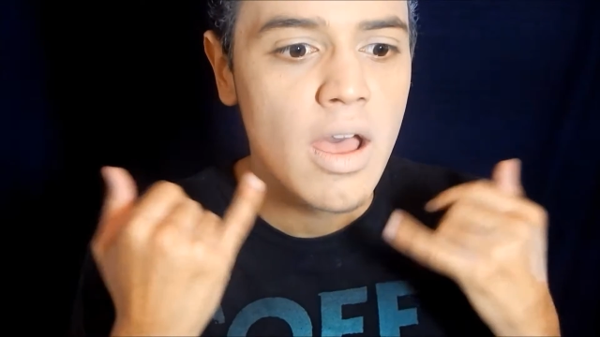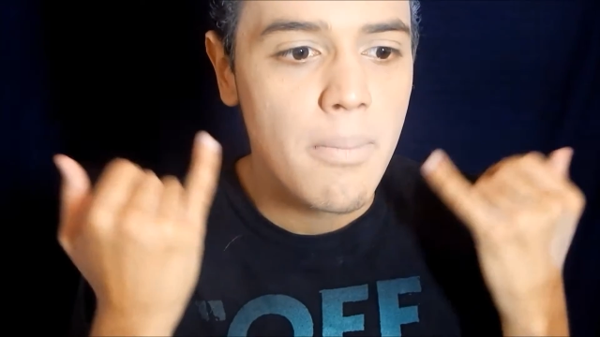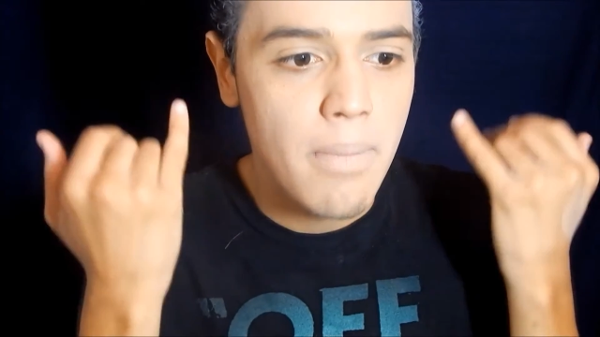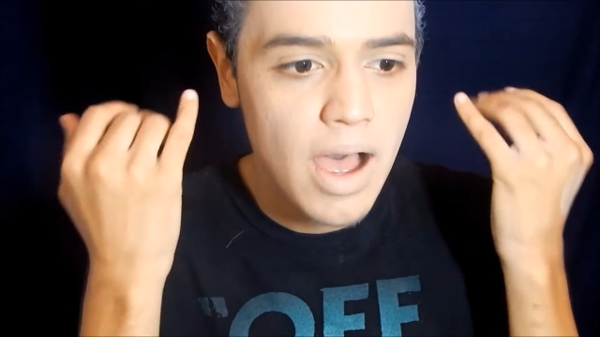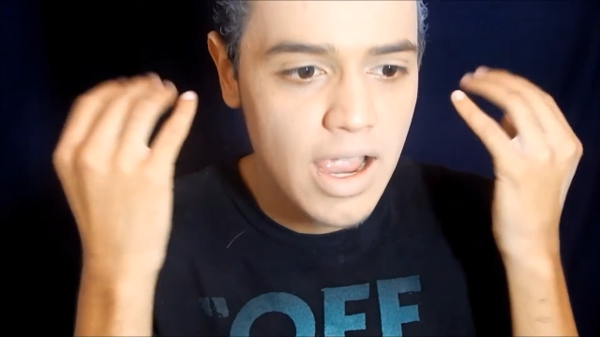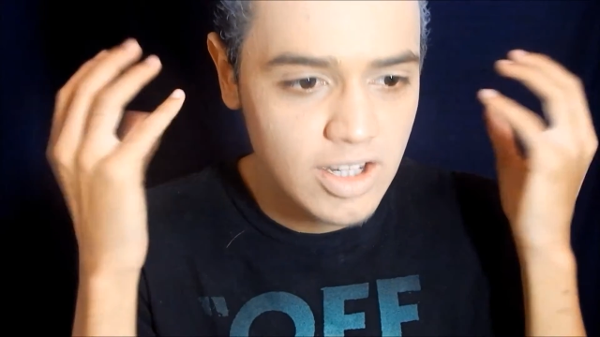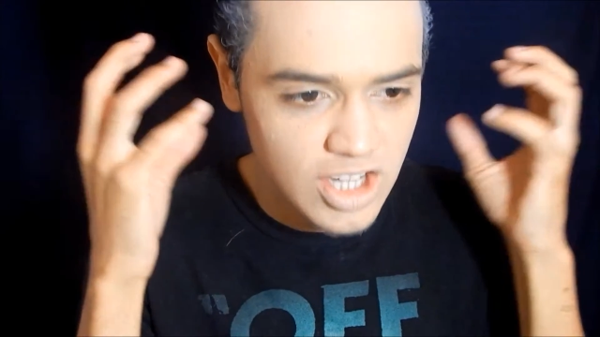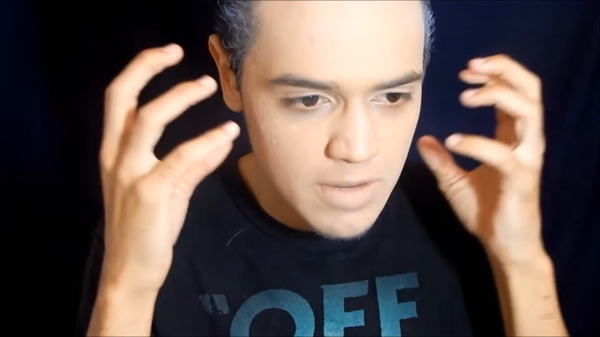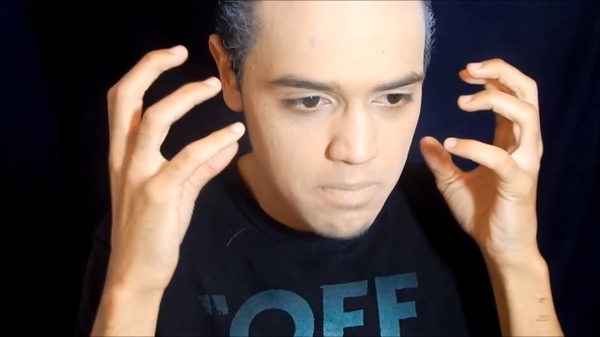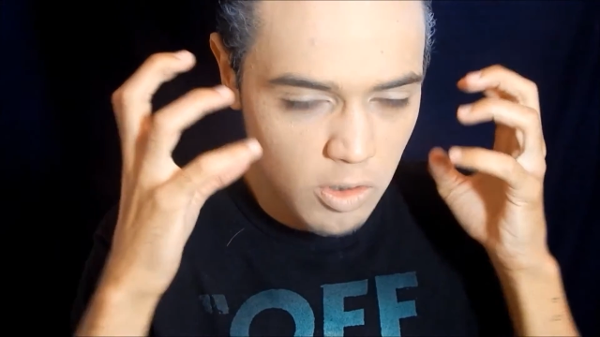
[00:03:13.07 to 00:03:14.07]
my
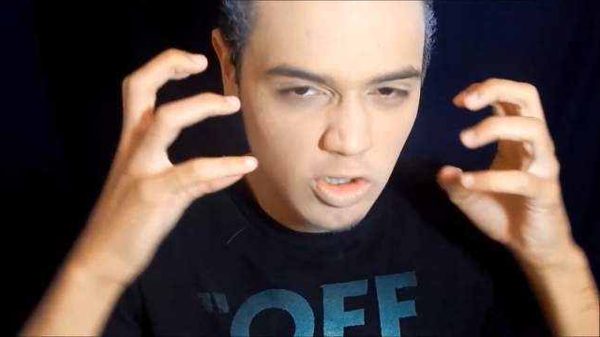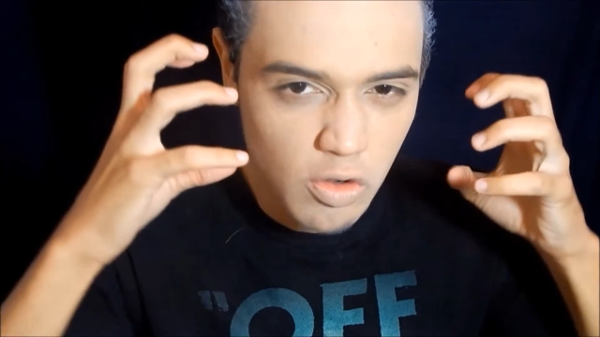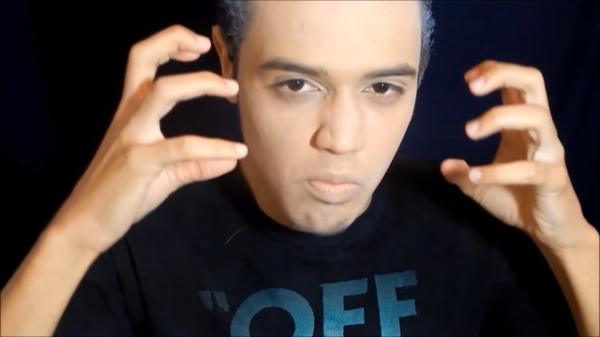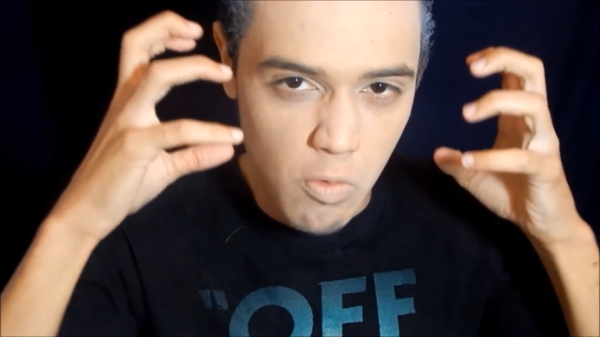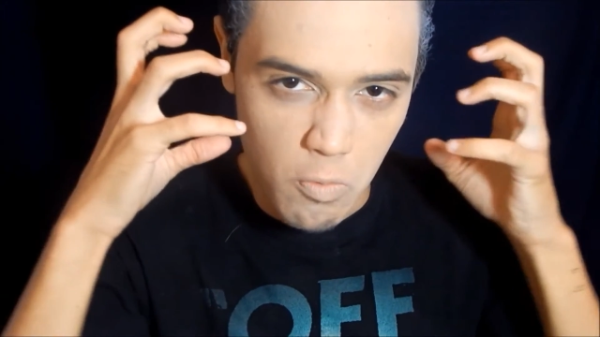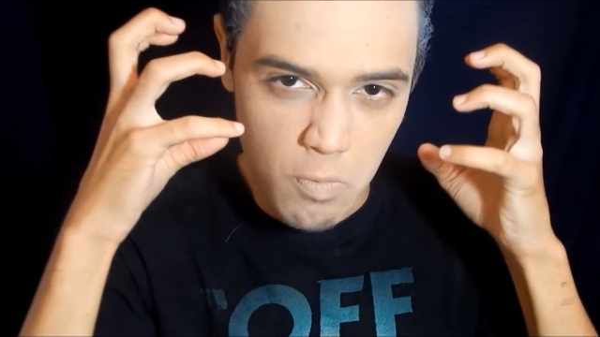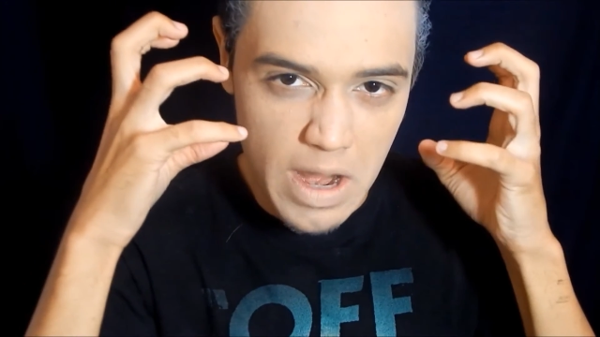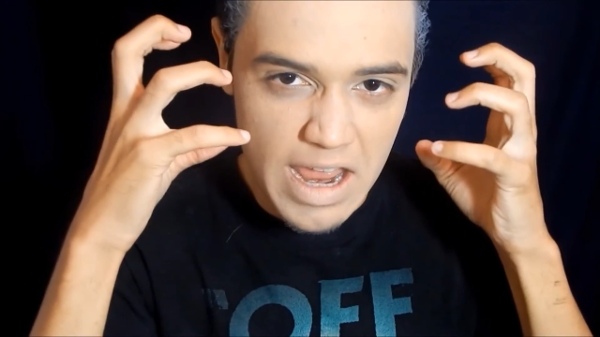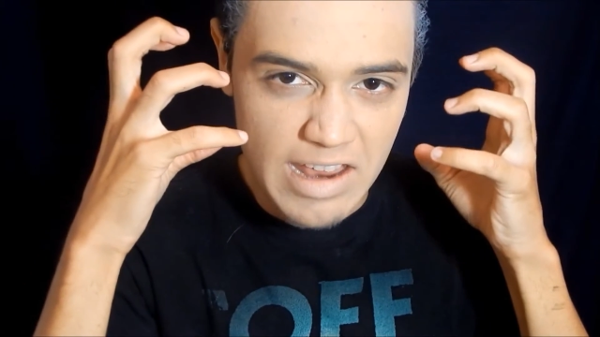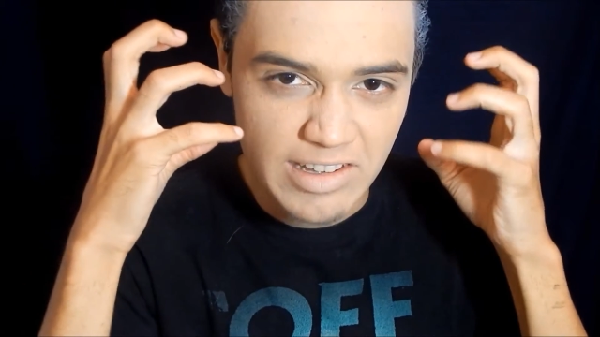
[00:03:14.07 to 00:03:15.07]
cheekbones look more
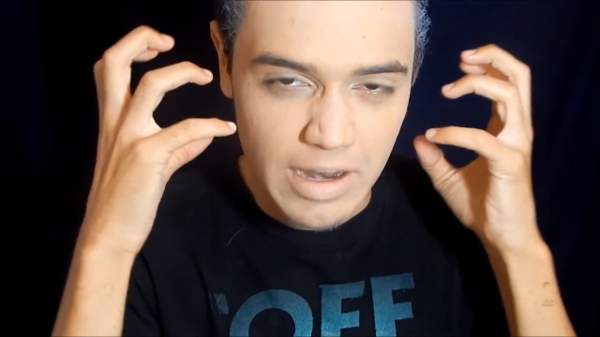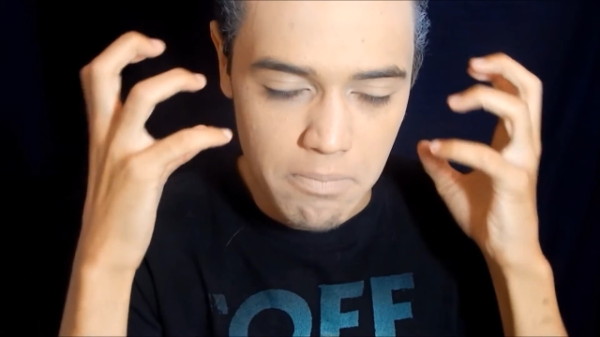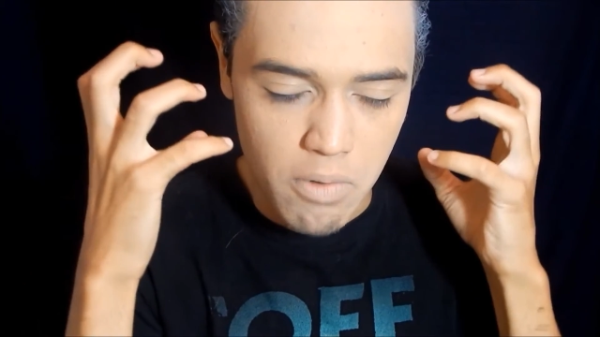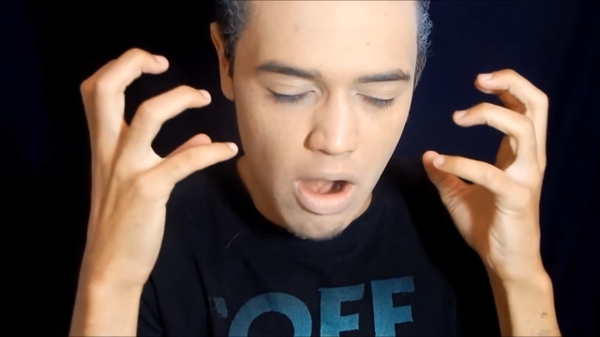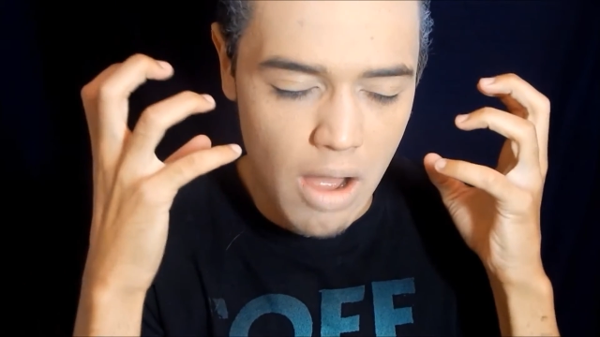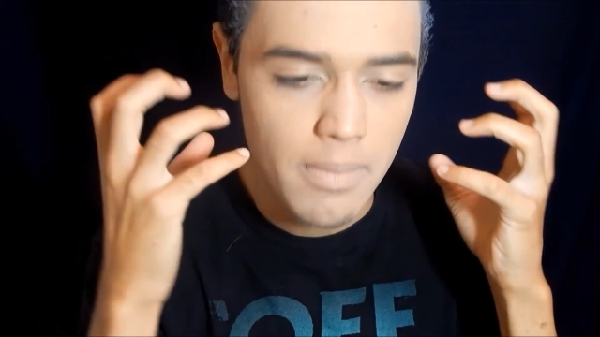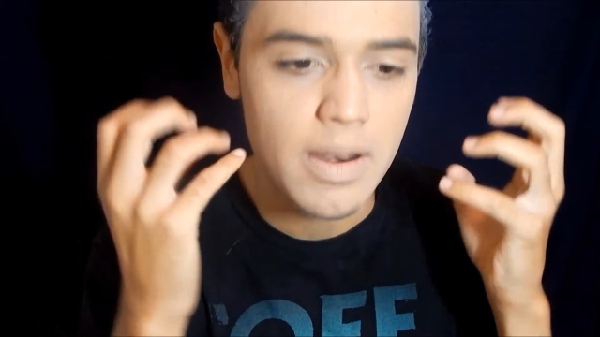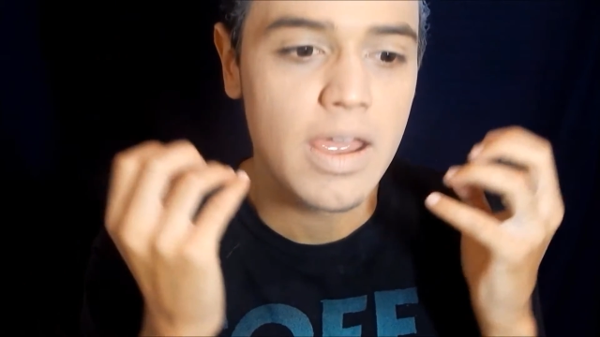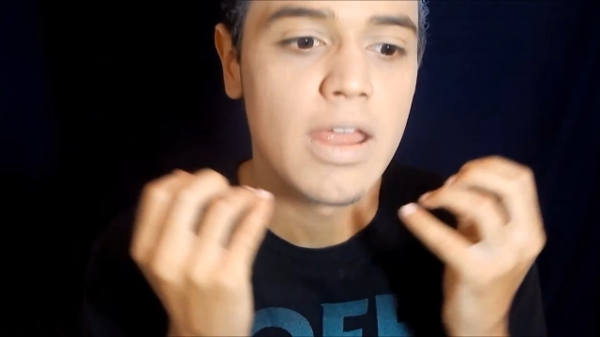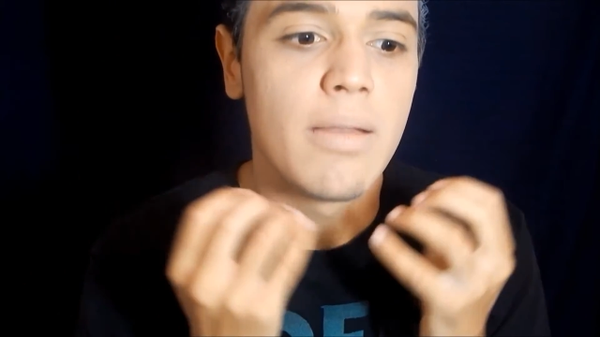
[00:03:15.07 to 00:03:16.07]
raised and
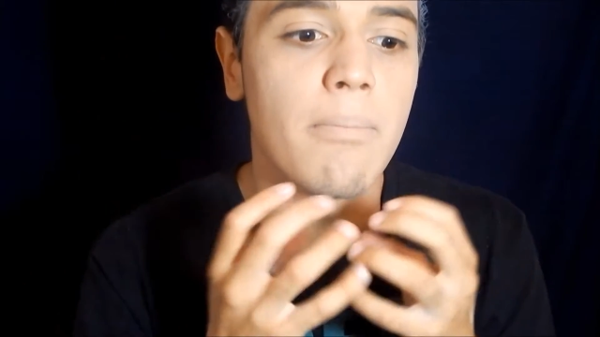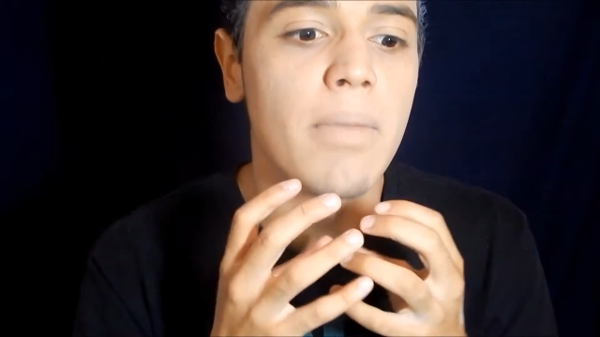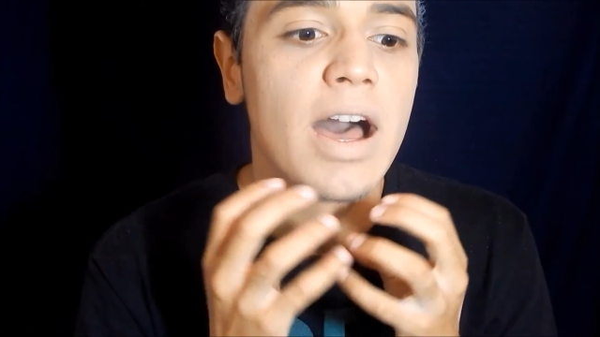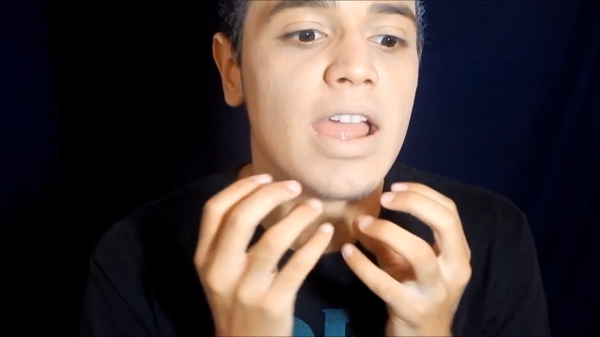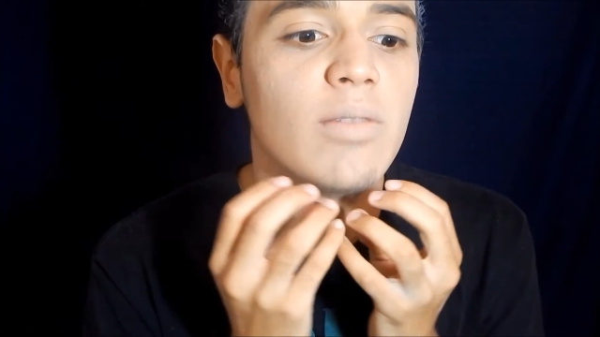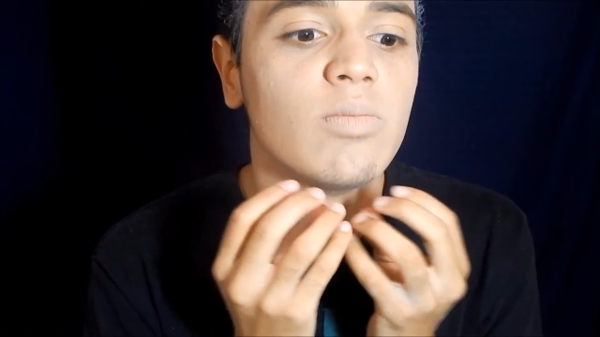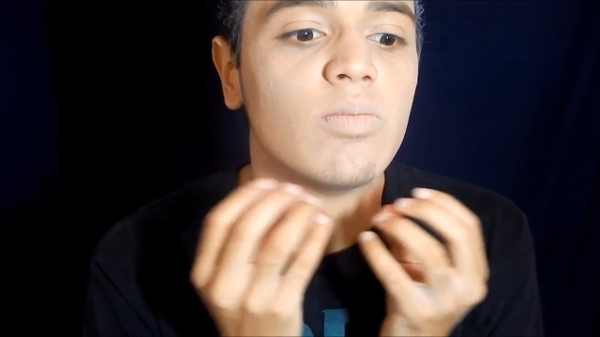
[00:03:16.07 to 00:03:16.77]
prominent, my